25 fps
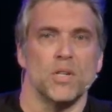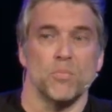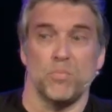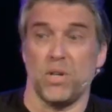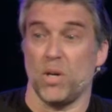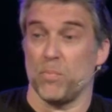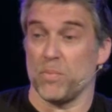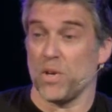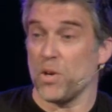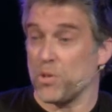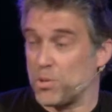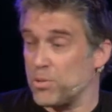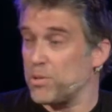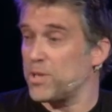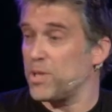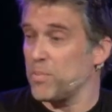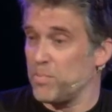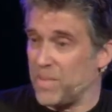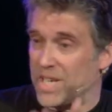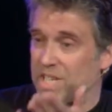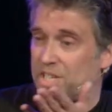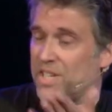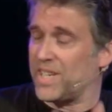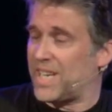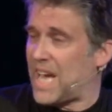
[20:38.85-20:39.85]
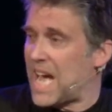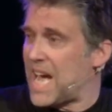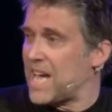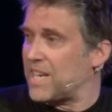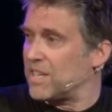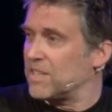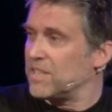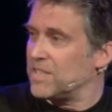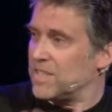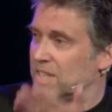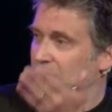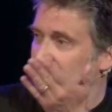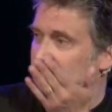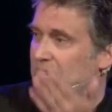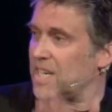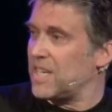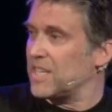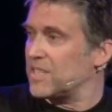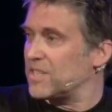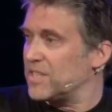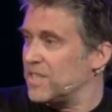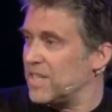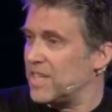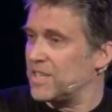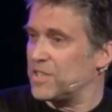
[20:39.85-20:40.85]
but mutual submission can and
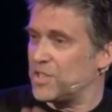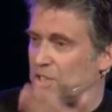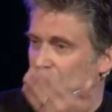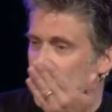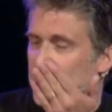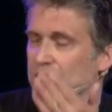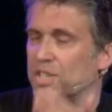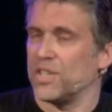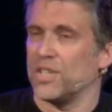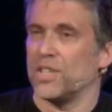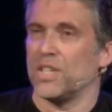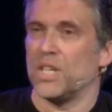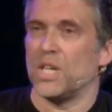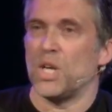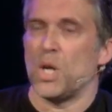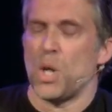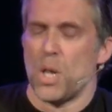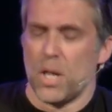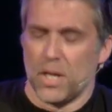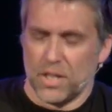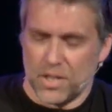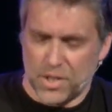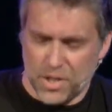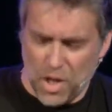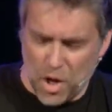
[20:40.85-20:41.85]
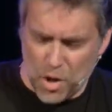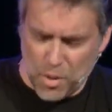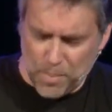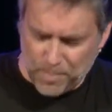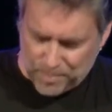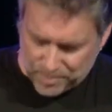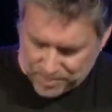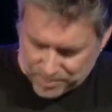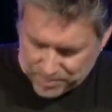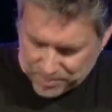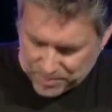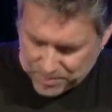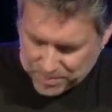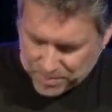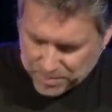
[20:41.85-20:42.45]
does and should. So,